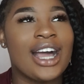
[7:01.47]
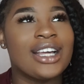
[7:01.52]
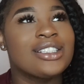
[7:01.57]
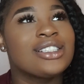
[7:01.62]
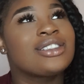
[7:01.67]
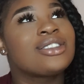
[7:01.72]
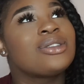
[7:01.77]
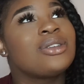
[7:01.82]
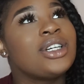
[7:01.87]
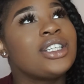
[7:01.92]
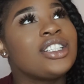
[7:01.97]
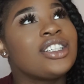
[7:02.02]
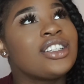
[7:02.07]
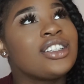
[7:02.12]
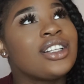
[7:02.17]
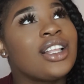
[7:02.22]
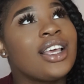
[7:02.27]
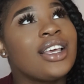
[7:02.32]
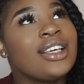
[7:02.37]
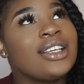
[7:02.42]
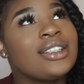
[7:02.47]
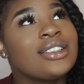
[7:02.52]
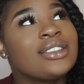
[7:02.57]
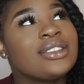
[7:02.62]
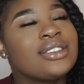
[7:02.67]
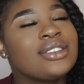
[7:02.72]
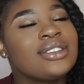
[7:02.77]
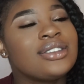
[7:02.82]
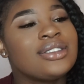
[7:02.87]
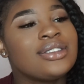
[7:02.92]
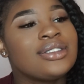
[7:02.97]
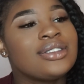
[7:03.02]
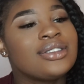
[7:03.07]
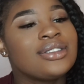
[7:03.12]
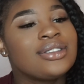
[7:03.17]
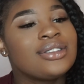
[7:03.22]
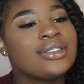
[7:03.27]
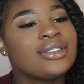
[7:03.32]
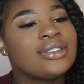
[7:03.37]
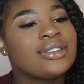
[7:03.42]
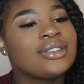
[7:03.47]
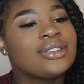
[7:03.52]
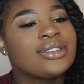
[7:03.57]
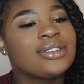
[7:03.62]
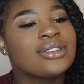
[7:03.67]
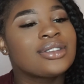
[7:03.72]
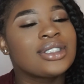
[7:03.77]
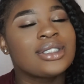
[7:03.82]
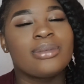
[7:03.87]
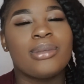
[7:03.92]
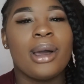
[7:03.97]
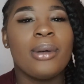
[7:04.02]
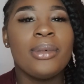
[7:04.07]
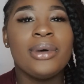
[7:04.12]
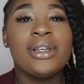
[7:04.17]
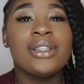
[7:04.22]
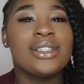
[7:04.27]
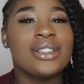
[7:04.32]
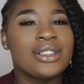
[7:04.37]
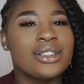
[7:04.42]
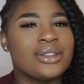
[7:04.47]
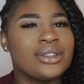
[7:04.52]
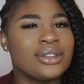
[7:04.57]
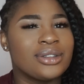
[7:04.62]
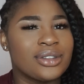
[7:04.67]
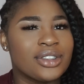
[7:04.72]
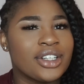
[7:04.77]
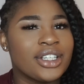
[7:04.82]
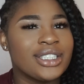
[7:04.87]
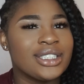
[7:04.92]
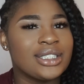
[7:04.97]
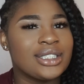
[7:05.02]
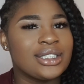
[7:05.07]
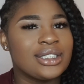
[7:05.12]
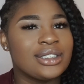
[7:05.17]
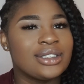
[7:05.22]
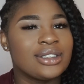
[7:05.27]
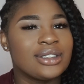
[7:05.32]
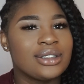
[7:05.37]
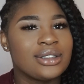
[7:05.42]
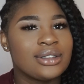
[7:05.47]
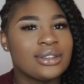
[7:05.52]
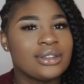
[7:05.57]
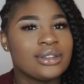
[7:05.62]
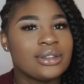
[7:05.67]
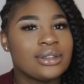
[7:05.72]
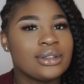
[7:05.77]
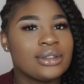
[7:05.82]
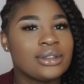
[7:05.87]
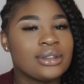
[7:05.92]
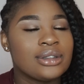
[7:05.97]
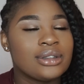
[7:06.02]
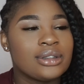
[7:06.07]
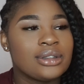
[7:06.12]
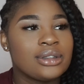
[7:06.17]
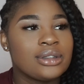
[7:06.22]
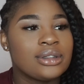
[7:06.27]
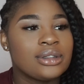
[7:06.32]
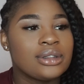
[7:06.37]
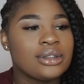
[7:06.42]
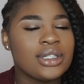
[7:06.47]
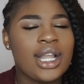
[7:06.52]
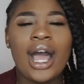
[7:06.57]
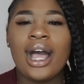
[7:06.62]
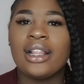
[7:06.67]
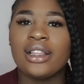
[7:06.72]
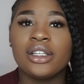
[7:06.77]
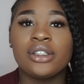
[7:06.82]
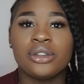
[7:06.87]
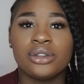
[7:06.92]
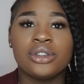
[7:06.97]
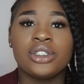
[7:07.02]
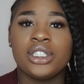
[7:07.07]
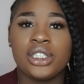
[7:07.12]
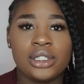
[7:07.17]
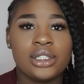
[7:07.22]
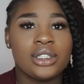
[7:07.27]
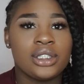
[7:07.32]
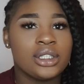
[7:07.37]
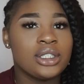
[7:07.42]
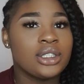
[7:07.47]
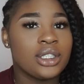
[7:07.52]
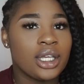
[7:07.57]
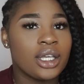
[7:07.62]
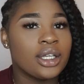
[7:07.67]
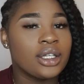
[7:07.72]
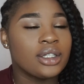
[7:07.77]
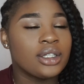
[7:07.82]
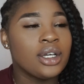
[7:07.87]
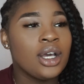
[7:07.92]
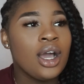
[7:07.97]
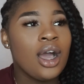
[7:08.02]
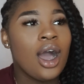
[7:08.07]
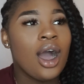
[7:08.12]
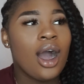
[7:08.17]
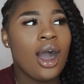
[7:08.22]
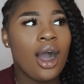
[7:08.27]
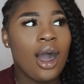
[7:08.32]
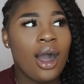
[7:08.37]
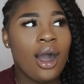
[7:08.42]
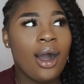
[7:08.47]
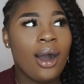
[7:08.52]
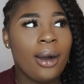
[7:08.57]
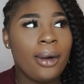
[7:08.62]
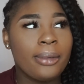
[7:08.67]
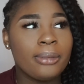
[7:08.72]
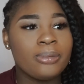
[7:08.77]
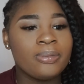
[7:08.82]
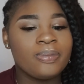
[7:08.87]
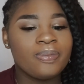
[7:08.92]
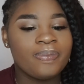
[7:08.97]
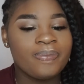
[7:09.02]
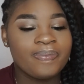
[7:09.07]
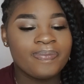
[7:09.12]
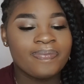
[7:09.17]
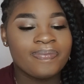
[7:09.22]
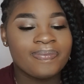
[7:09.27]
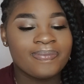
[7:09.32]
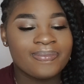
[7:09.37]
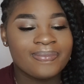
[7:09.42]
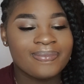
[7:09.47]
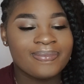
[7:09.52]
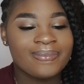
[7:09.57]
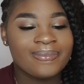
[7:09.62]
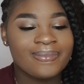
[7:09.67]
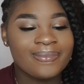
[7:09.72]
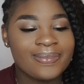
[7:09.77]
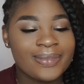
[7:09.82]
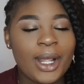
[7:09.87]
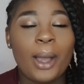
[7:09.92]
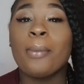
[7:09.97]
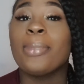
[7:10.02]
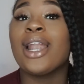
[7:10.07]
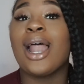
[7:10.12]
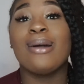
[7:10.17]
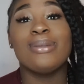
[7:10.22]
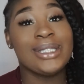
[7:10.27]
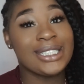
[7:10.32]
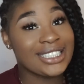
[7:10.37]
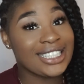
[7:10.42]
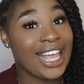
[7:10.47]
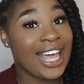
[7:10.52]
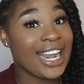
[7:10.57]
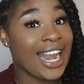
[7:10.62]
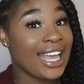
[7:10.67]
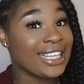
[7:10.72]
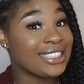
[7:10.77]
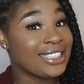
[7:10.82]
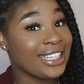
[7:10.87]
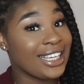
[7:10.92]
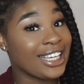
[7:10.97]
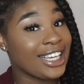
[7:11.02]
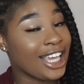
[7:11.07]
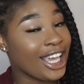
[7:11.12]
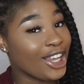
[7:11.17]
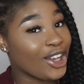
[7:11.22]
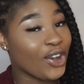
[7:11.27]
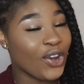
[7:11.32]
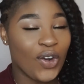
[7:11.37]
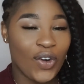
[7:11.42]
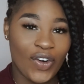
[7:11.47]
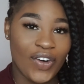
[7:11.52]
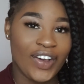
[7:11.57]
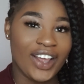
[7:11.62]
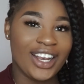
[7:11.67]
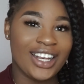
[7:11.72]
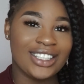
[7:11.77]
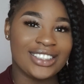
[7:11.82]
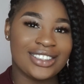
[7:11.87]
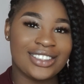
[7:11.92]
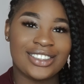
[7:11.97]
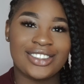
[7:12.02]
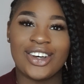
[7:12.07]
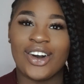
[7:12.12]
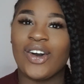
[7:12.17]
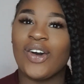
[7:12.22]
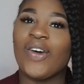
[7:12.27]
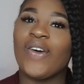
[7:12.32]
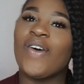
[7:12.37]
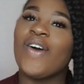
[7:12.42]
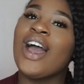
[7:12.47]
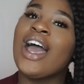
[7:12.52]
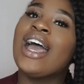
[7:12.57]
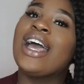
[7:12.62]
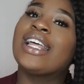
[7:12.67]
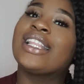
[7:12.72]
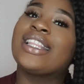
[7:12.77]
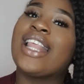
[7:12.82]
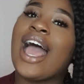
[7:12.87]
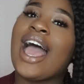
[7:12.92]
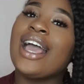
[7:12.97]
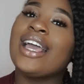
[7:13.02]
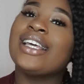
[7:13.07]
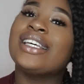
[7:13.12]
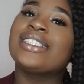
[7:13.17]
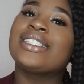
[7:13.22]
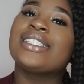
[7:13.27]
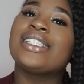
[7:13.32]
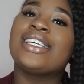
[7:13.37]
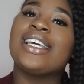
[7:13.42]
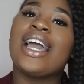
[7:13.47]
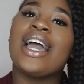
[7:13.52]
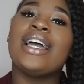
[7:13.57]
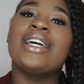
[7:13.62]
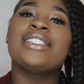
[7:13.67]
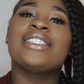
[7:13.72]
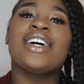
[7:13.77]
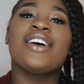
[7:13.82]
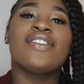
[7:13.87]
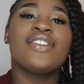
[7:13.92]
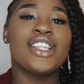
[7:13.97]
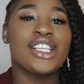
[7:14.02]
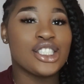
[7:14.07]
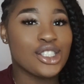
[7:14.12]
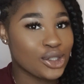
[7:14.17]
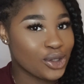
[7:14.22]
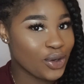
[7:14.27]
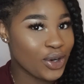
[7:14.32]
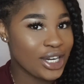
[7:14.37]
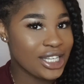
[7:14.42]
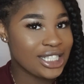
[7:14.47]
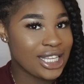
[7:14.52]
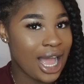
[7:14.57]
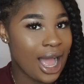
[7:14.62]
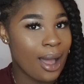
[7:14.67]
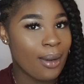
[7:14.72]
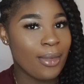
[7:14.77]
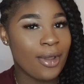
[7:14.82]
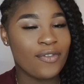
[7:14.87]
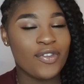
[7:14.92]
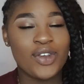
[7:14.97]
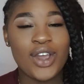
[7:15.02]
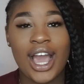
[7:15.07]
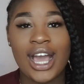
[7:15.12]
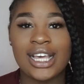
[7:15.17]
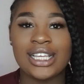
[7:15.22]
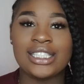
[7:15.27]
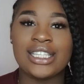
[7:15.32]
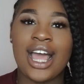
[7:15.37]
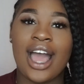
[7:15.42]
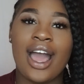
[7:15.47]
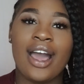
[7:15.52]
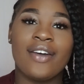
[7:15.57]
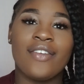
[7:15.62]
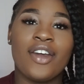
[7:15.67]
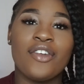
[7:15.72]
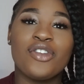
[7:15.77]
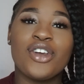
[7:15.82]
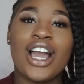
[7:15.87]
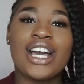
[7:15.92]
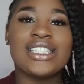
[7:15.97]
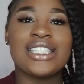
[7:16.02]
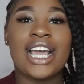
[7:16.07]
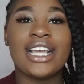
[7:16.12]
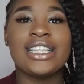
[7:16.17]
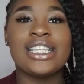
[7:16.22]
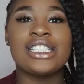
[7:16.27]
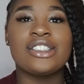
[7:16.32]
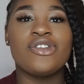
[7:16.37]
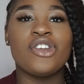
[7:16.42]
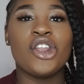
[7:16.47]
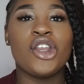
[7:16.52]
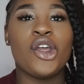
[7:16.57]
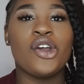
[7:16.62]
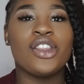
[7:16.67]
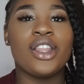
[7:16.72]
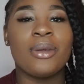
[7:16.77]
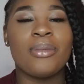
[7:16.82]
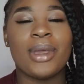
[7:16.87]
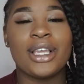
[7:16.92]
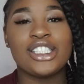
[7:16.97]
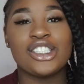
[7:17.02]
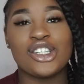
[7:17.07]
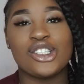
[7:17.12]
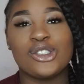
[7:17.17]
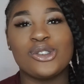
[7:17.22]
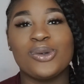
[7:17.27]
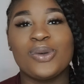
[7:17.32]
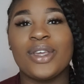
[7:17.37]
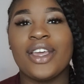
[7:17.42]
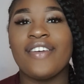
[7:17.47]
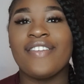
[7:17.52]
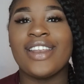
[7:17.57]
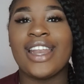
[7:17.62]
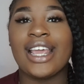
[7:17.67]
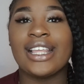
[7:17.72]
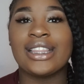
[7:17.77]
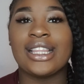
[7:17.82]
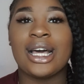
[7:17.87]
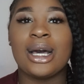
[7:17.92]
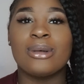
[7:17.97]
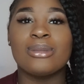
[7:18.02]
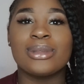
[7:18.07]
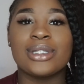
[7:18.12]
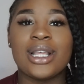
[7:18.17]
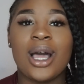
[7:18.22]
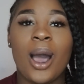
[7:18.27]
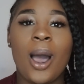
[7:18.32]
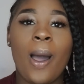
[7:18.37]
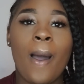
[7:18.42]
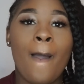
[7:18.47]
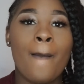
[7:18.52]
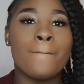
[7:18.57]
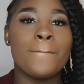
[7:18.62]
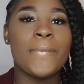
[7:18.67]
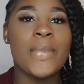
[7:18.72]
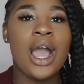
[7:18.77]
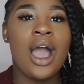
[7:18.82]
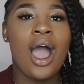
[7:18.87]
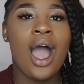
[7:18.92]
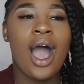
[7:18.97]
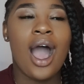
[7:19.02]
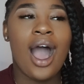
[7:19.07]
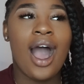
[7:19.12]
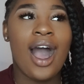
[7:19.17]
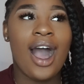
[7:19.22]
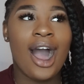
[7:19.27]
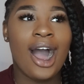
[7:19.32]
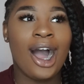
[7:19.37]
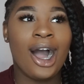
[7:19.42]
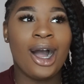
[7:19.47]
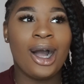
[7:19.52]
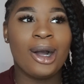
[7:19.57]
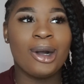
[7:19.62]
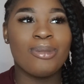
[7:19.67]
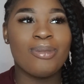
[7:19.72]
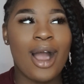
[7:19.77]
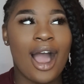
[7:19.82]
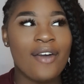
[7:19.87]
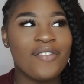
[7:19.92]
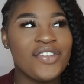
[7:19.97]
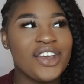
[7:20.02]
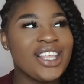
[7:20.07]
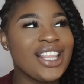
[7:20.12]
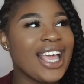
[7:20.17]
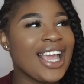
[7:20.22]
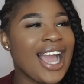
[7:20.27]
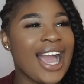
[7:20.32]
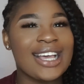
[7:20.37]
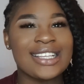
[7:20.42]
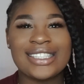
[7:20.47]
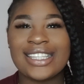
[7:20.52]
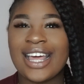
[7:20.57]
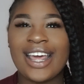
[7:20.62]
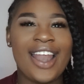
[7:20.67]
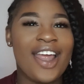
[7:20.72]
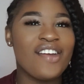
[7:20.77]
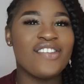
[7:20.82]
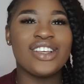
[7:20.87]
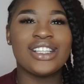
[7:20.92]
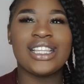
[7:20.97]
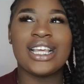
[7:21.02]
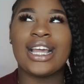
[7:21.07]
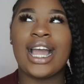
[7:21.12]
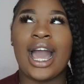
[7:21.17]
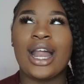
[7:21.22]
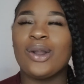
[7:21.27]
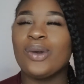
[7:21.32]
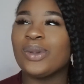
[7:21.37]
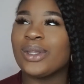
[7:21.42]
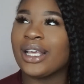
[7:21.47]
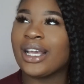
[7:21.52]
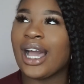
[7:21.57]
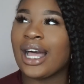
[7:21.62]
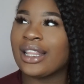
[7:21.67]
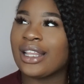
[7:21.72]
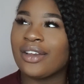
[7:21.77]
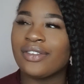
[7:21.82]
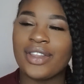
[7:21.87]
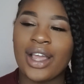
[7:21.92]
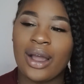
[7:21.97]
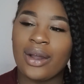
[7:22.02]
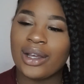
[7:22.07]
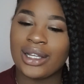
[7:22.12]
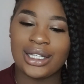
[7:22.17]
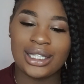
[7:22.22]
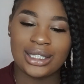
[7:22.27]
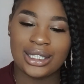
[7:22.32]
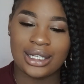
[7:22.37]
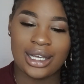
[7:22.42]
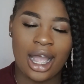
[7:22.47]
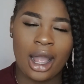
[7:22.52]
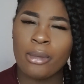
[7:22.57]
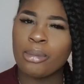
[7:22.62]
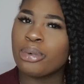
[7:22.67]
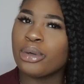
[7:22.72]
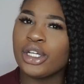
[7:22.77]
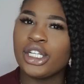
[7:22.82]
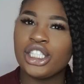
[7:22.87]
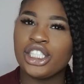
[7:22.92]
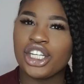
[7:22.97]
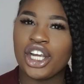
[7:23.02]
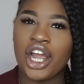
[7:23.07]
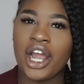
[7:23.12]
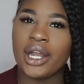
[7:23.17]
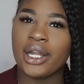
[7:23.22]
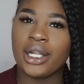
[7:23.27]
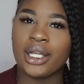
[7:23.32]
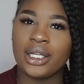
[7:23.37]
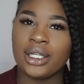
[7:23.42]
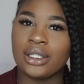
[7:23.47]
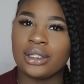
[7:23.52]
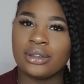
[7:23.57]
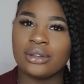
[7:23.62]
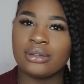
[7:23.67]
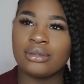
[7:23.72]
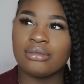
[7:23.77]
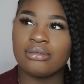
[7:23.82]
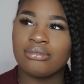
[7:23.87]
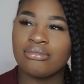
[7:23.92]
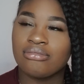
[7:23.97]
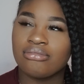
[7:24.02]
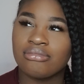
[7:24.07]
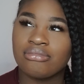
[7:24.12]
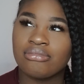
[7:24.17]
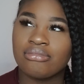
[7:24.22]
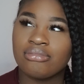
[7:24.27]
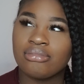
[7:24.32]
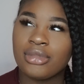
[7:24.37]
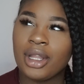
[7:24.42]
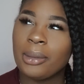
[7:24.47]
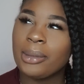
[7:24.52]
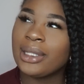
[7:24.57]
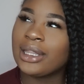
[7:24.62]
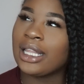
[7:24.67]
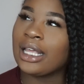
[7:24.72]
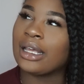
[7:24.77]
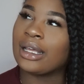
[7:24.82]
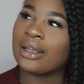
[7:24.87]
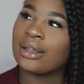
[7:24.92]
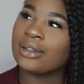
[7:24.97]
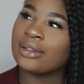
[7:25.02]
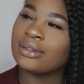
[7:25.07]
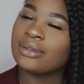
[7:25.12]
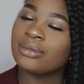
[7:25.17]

I just wonder, like, because my mother's a little crazy. Not a little, she, yeah. But I'm just glad I didn't get caught. So, that is the end of this story time. If you guys like this video, then make sure to give it a thumbs up. I feel like I said everything. I don't think I left out anything. I'm pretty sure I didn't. Let me think.